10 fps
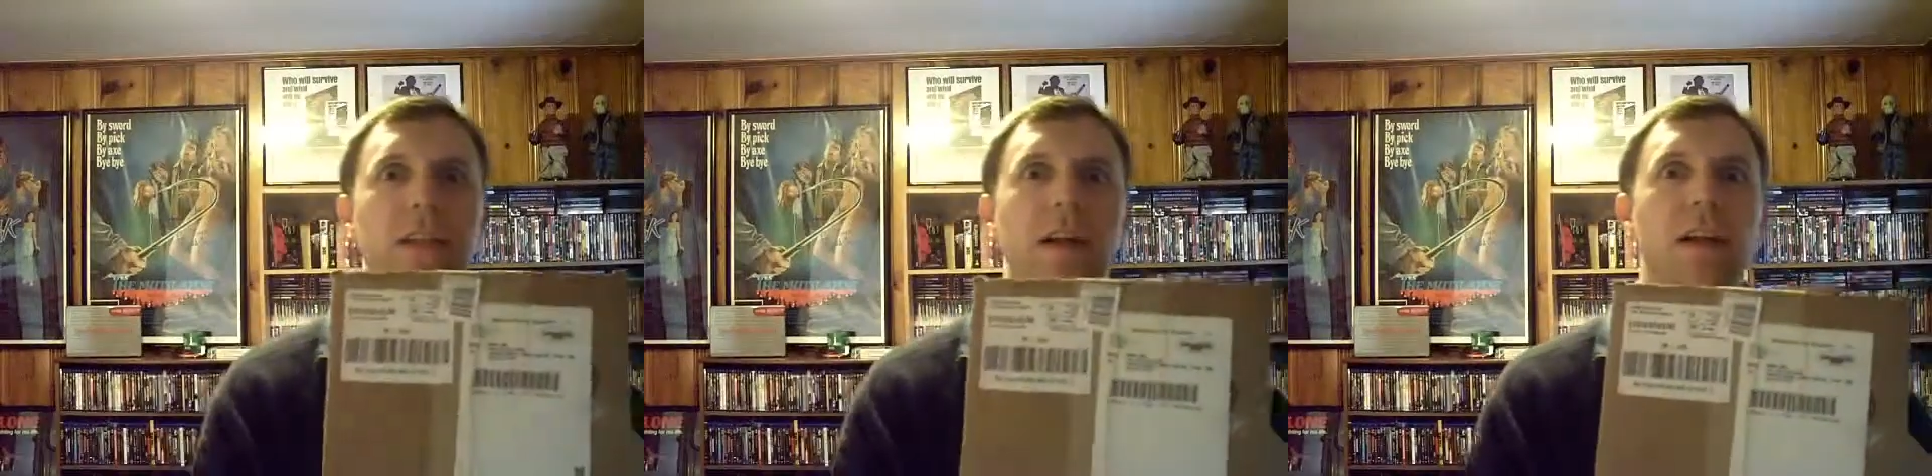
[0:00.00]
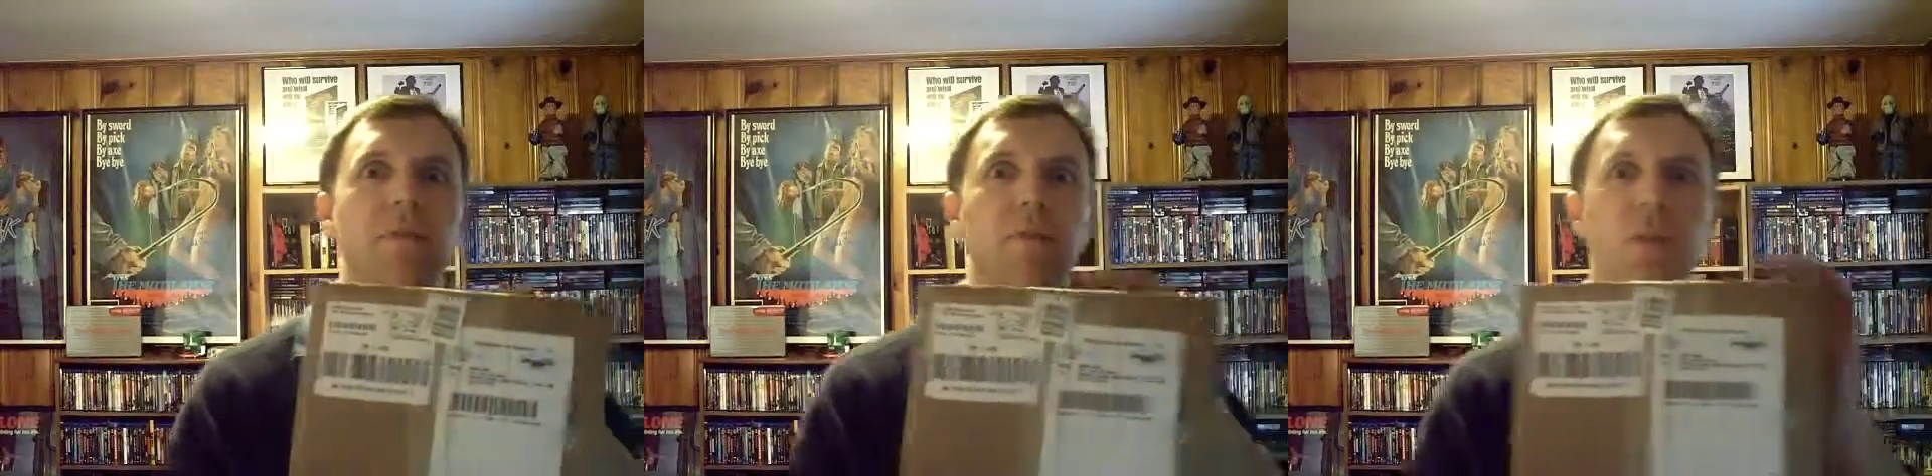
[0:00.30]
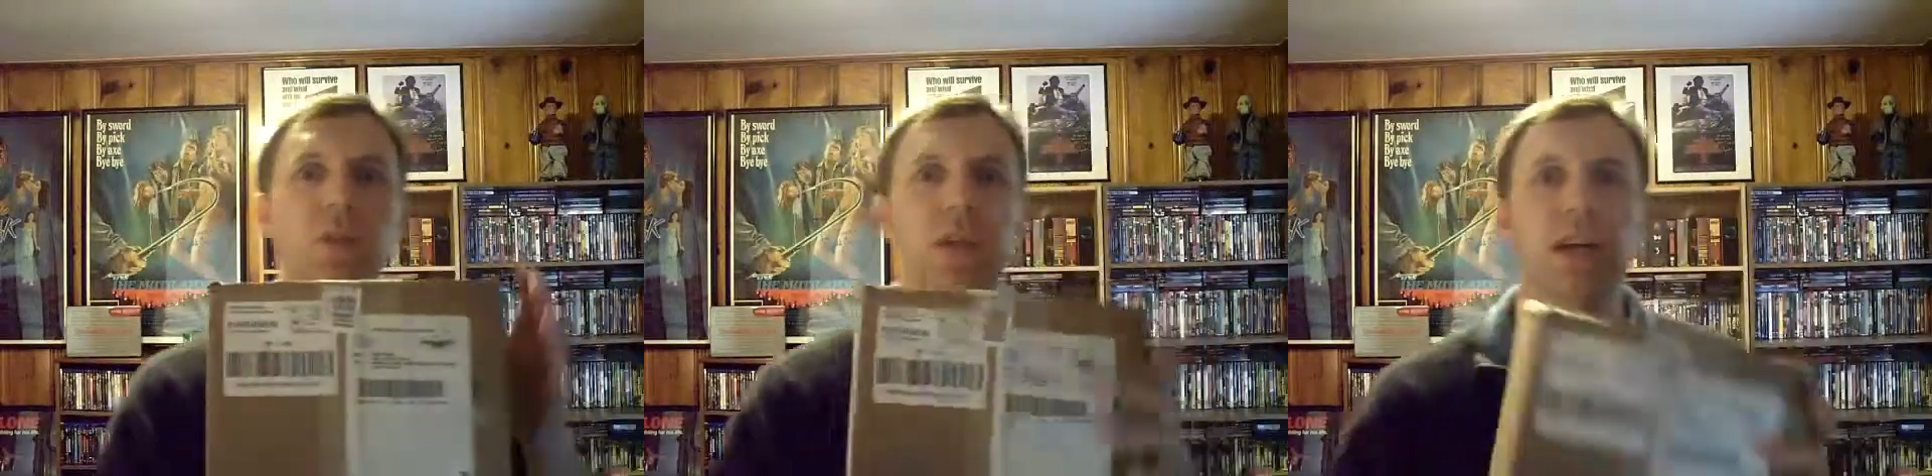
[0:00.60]
Got in from
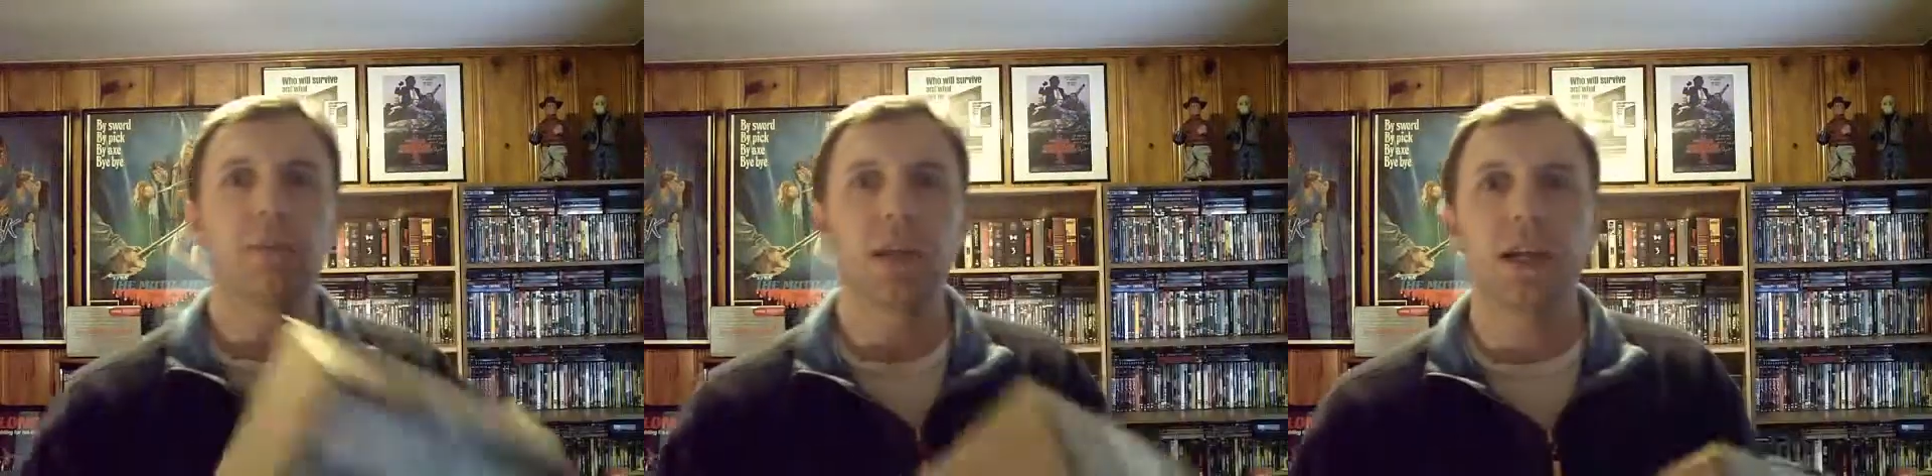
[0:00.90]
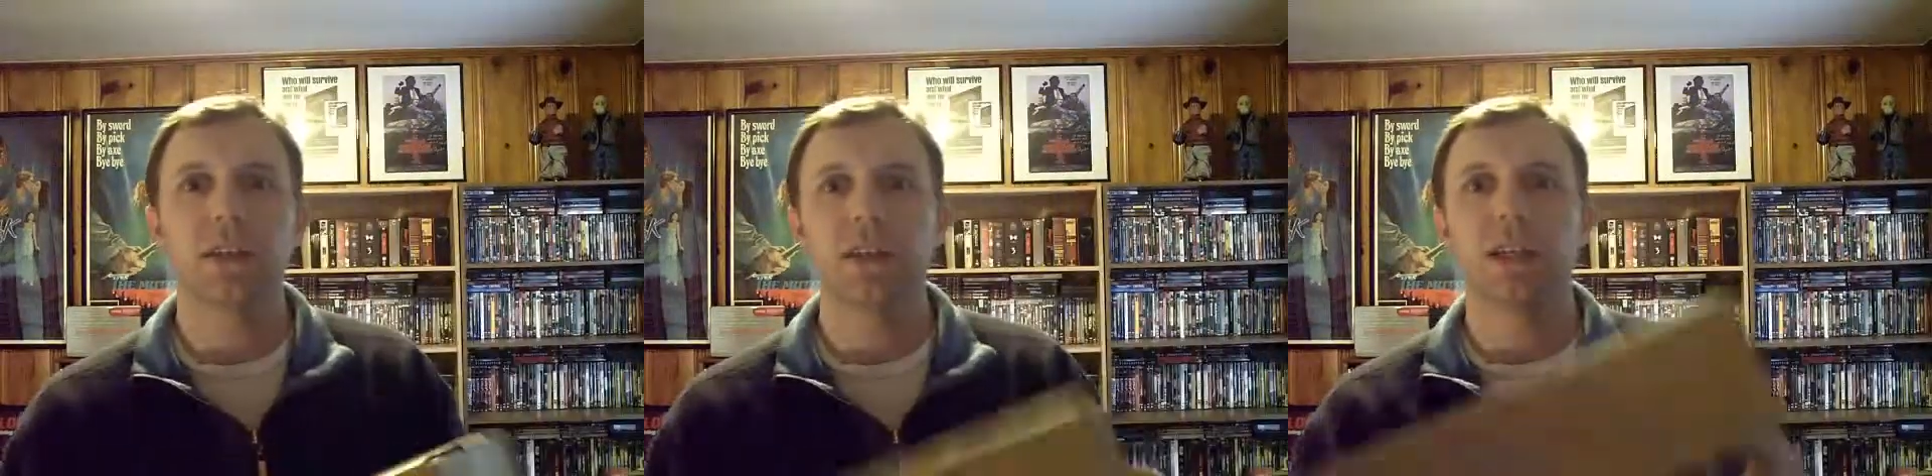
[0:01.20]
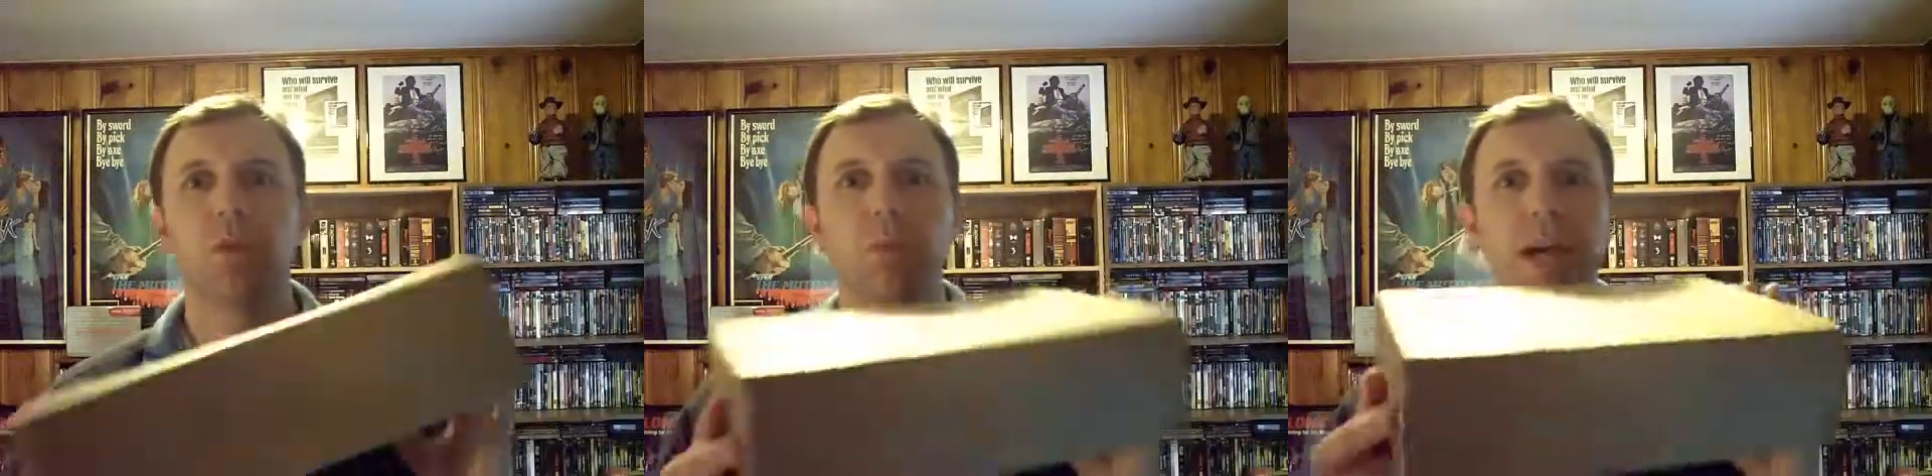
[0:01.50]
the job, guys.
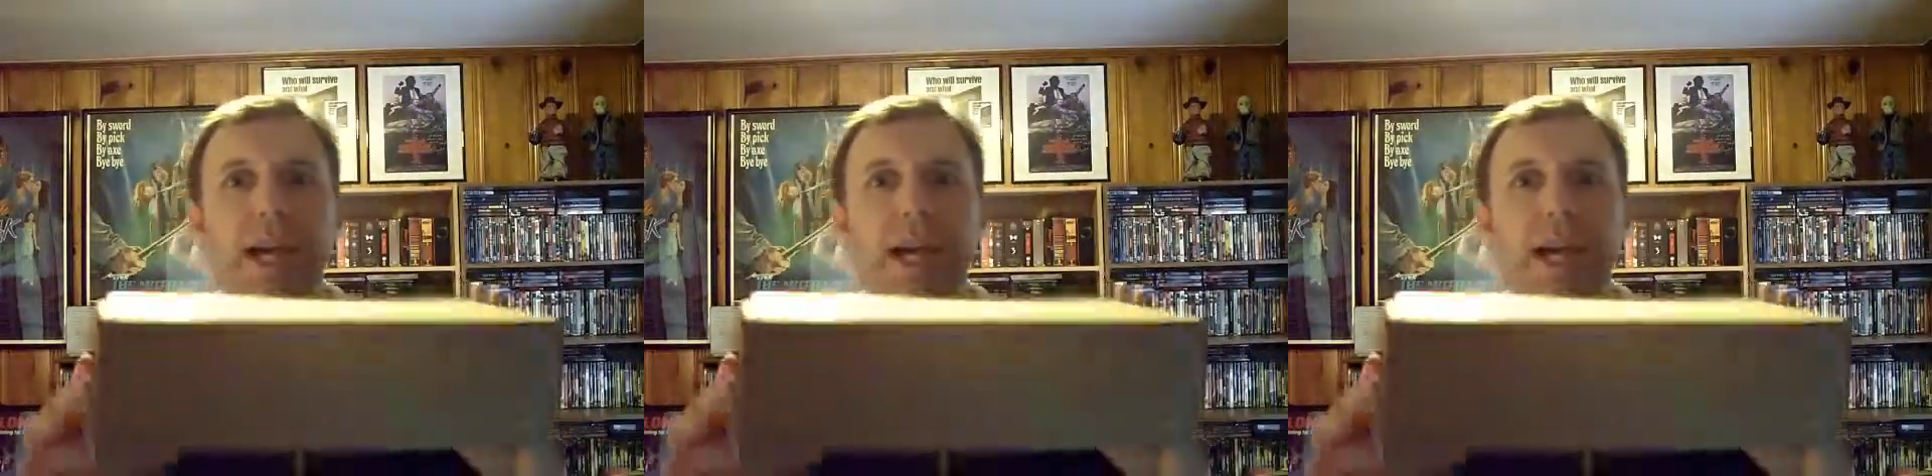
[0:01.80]
Got a little